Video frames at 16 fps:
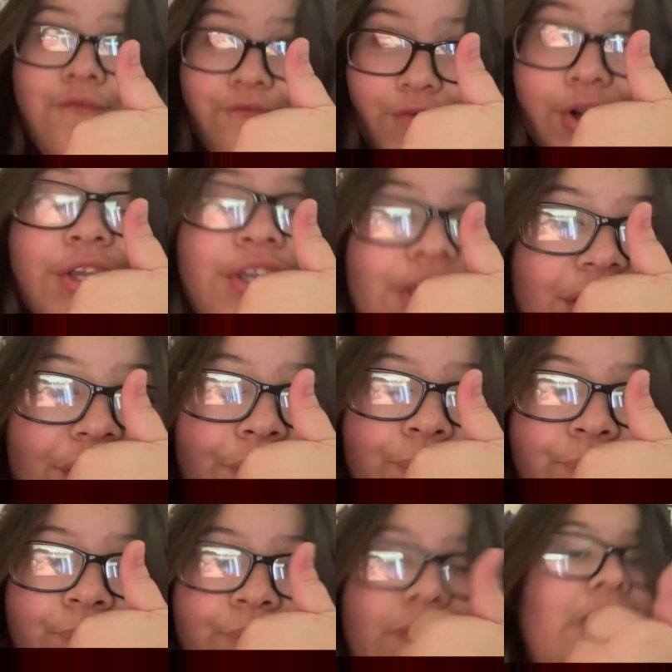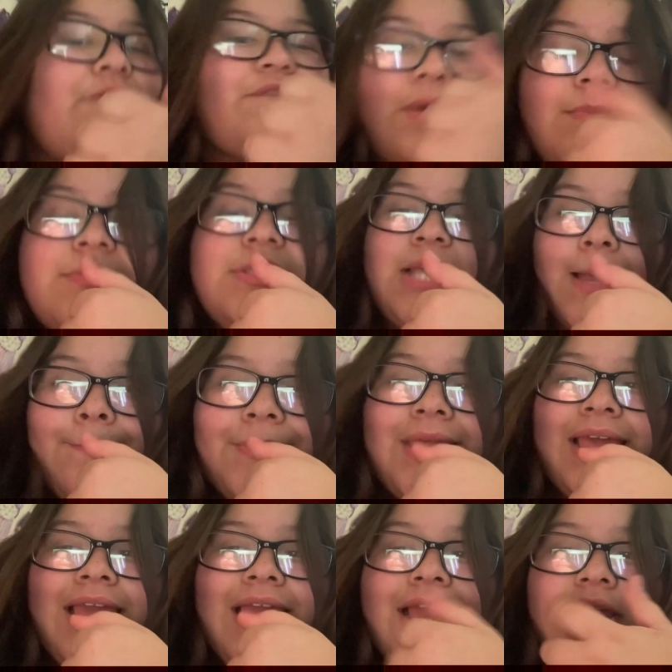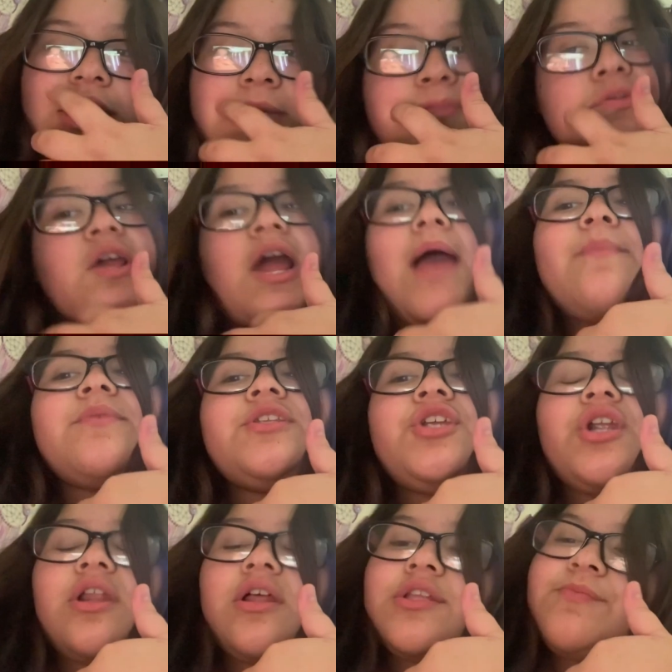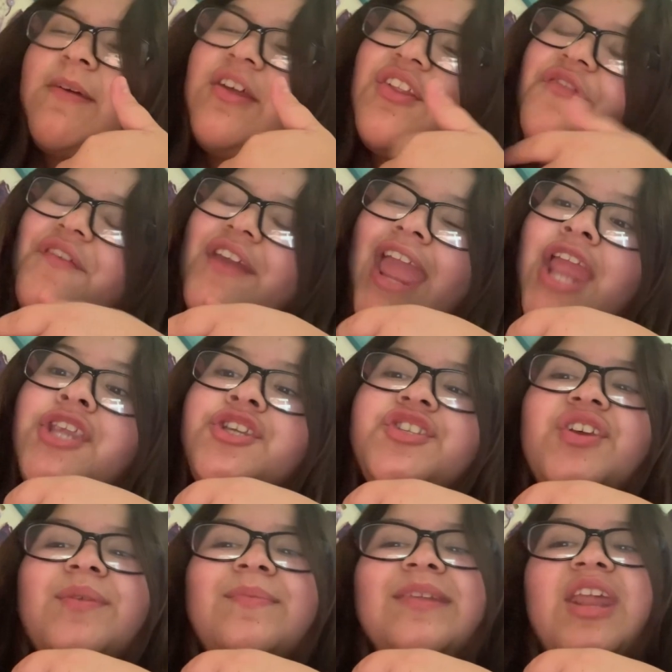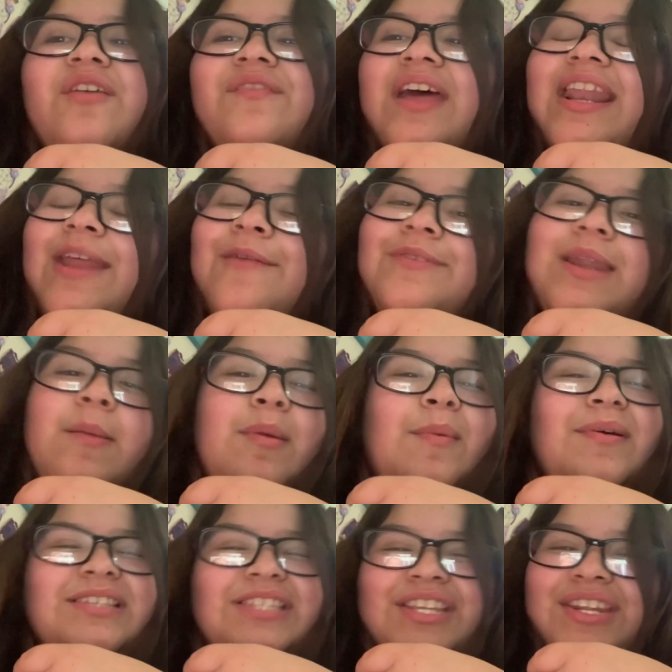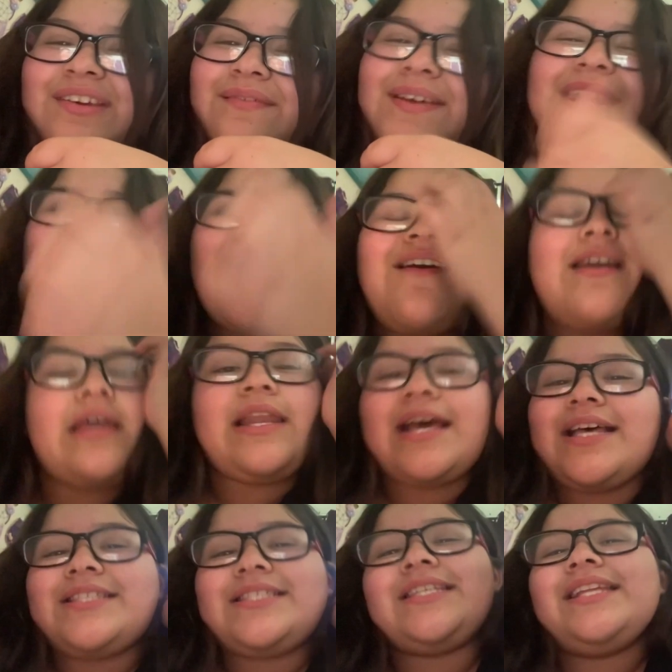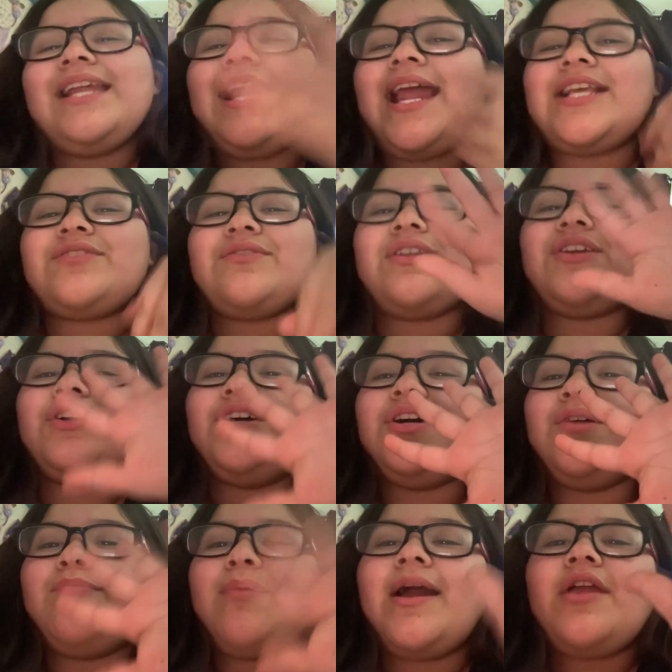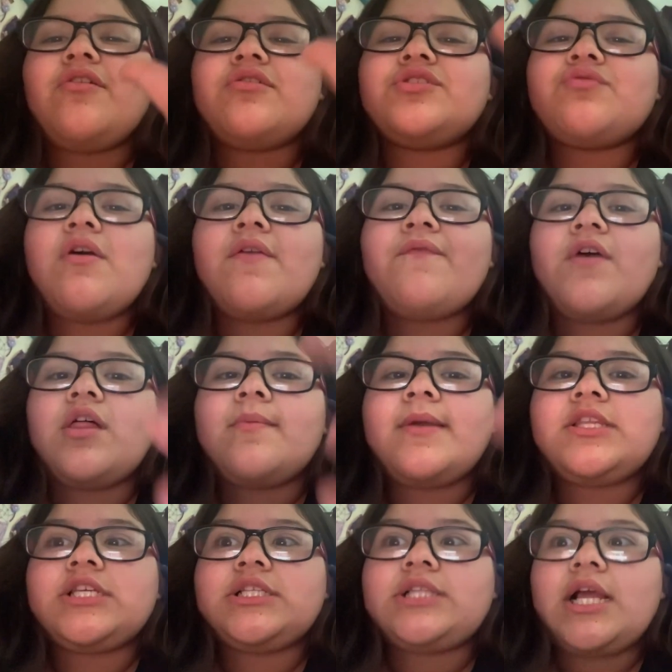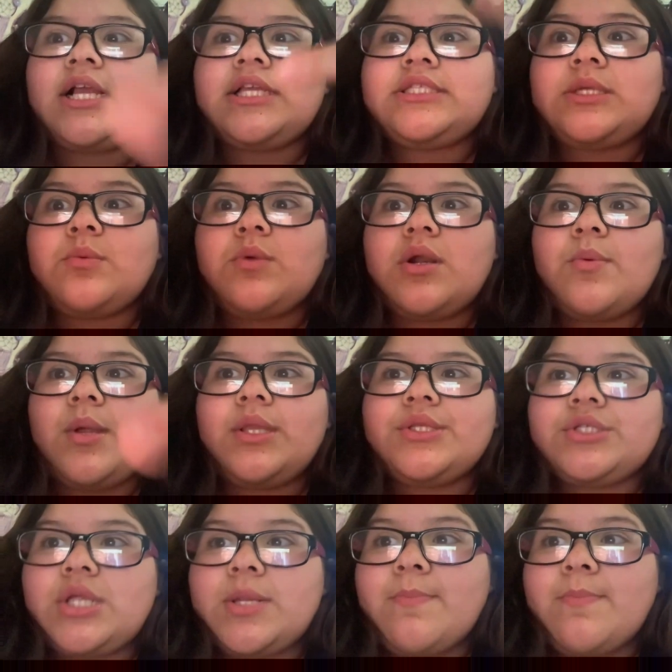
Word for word: Freaking thumbs up. Subscribe and turn on the bell notifications so you'll be notified every time I post a new video. And I'll see you next time. Goodbye, Unicorn Squad. Follow my TikTok somewhere around the screen.